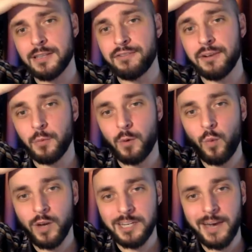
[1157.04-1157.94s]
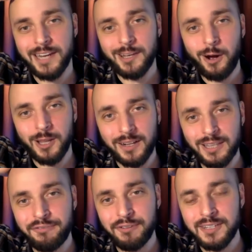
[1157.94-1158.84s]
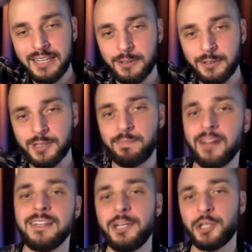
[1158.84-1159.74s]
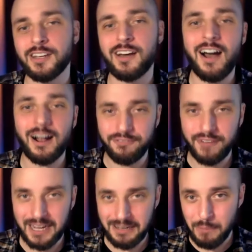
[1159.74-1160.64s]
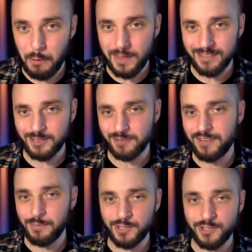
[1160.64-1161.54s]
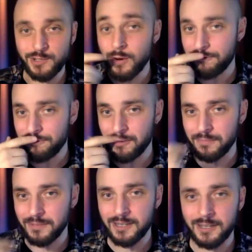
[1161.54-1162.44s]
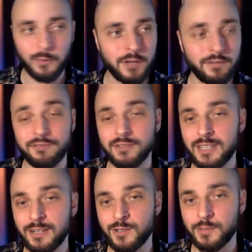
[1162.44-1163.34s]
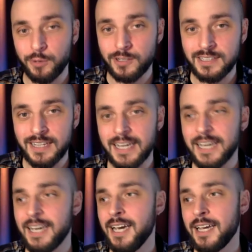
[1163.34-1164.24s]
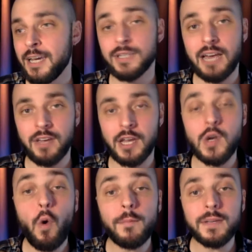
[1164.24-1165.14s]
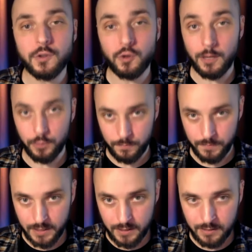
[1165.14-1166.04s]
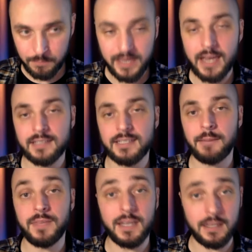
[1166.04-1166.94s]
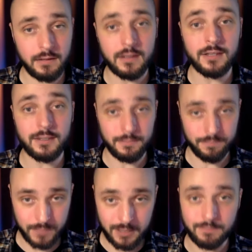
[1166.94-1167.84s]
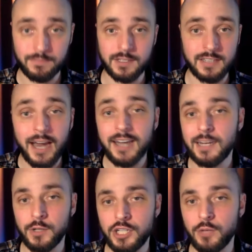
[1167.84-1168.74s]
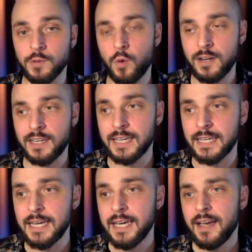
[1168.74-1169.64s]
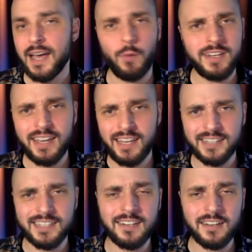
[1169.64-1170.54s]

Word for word: what you might call a Clifford Geertz Balinesian cockfight moment. There's a famous story from one of Clifford Geertz's books. He was having enormous trouble being accepted in the society in which he was working. And one day he attended a